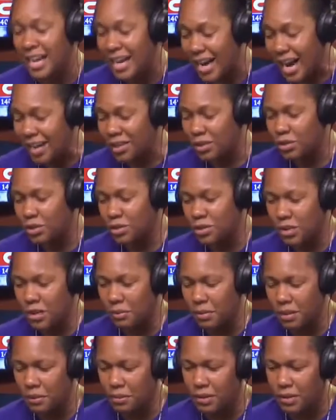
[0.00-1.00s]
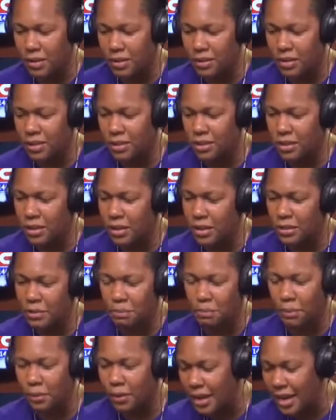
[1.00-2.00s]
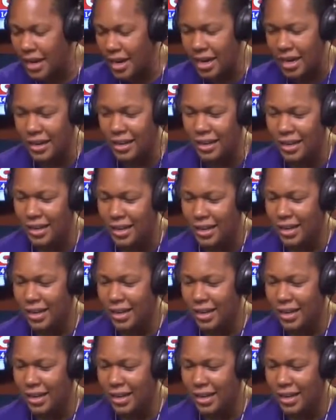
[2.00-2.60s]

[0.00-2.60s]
how did you stumble upon this gut-brain